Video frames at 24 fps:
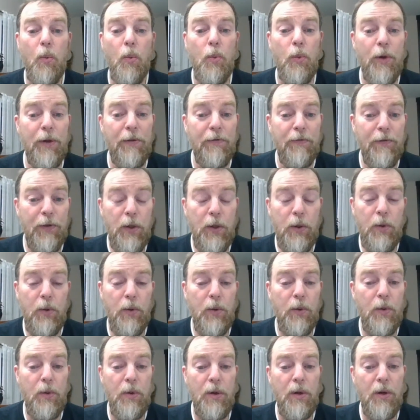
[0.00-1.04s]

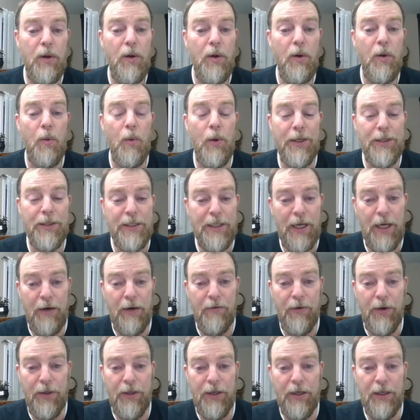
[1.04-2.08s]
Review once
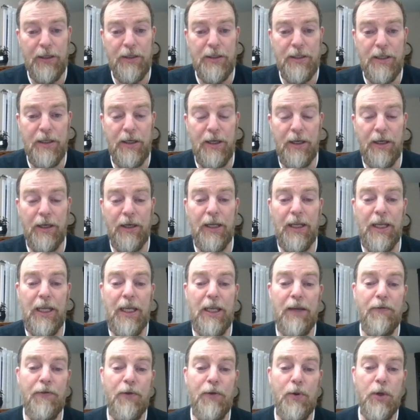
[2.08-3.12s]
everything is done.
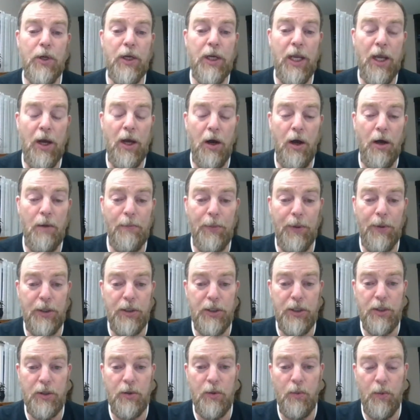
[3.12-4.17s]
If you
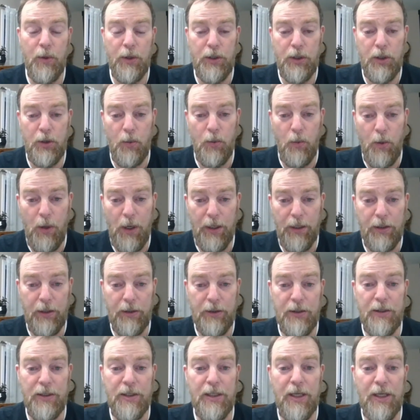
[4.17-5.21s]
accomplished what you
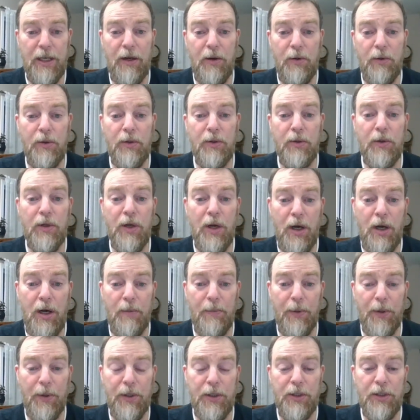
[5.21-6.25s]
wanted to set out to
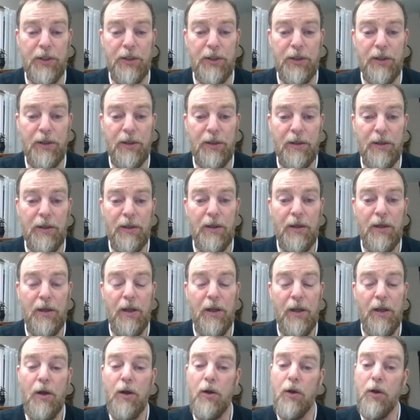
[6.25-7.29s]
accomplish,
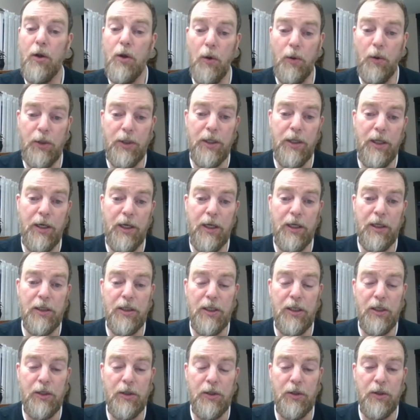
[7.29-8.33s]
go to the
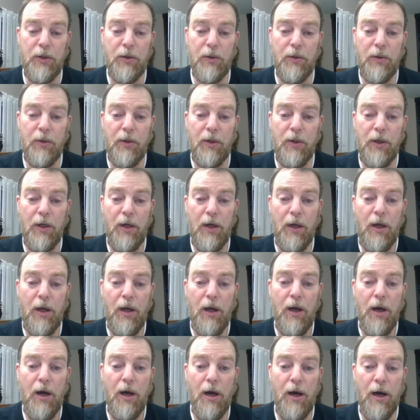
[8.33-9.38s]
next issue.
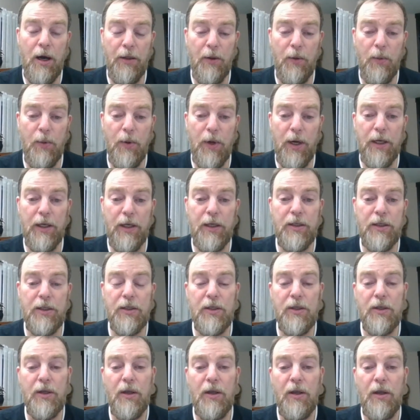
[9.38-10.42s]

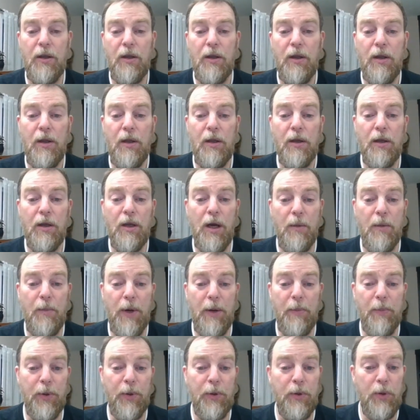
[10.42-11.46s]
Otherwise, come
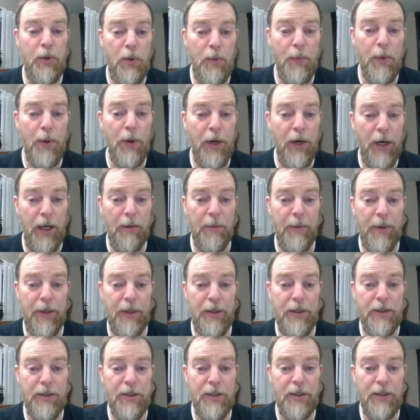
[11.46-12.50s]
up with new
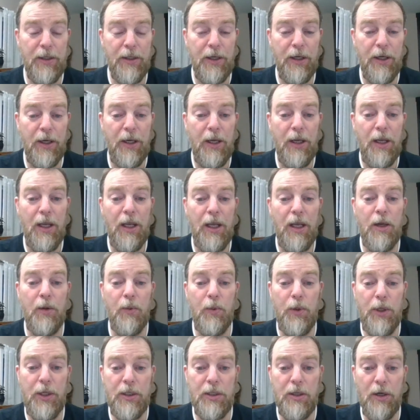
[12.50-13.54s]
parameters and
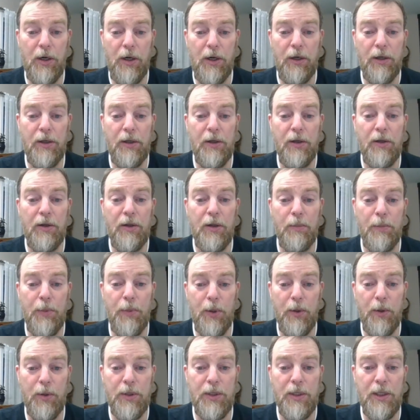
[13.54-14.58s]
restart the
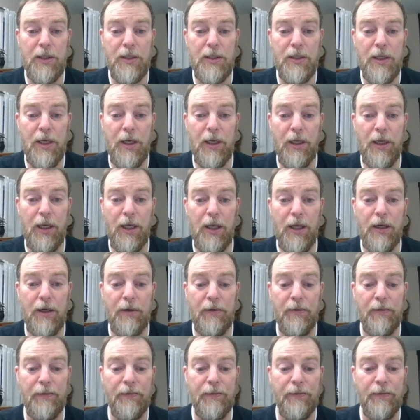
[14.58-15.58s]
process again.